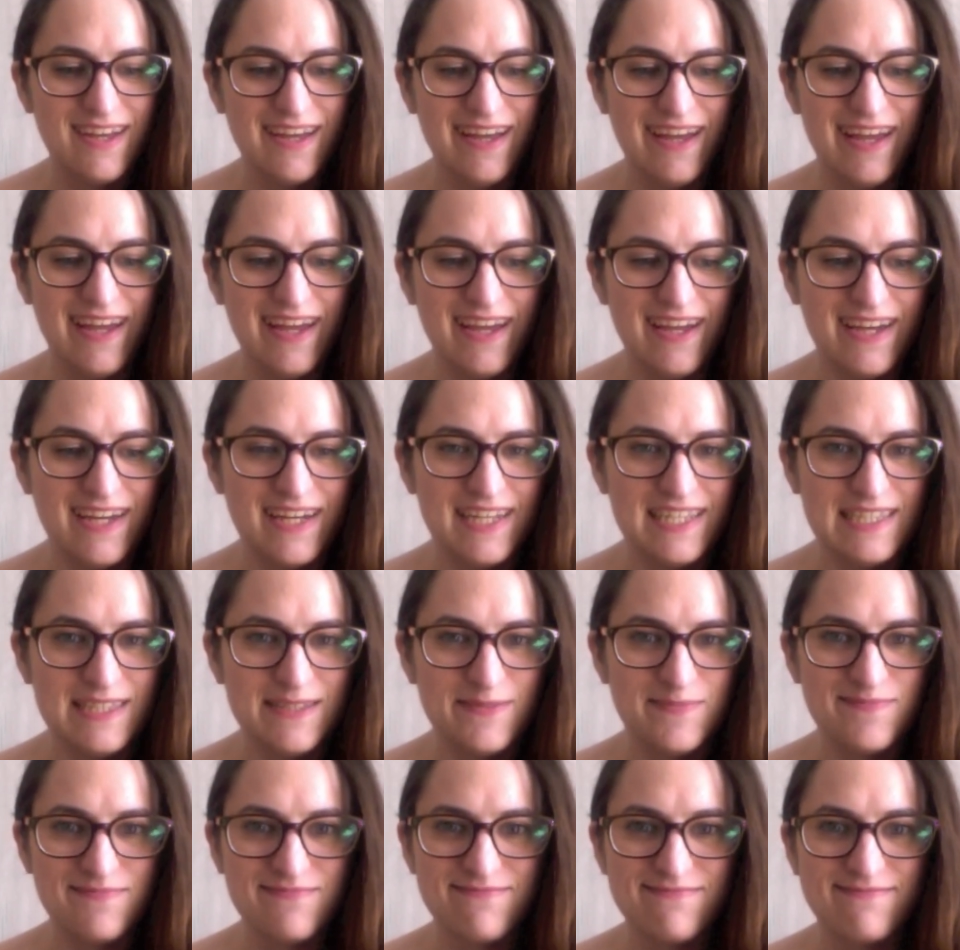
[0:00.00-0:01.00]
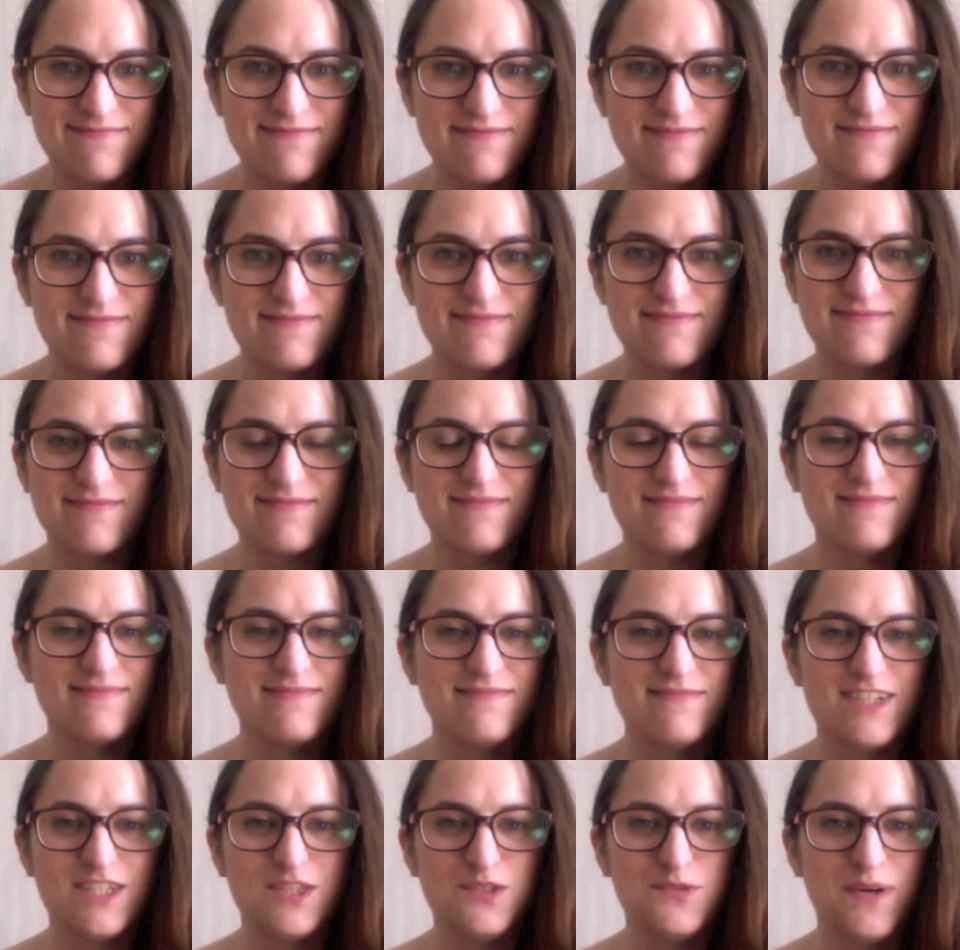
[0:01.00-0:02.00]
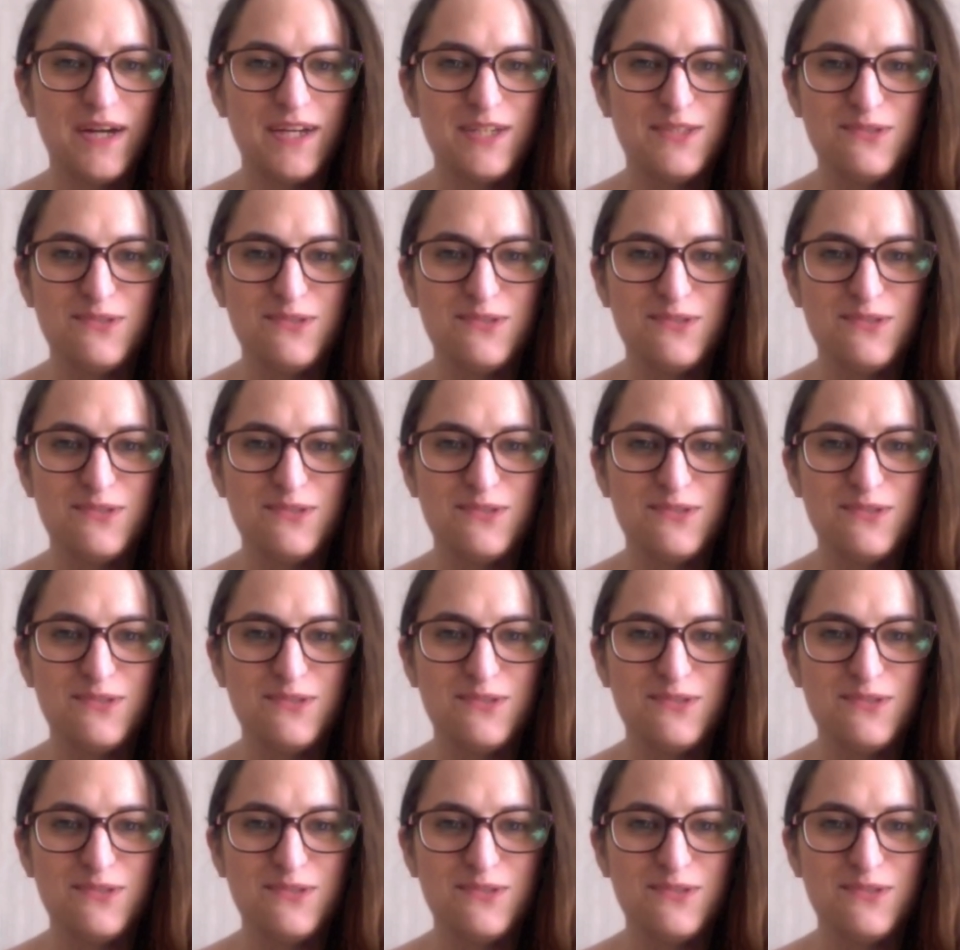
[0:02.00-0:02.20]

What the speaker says: And that's why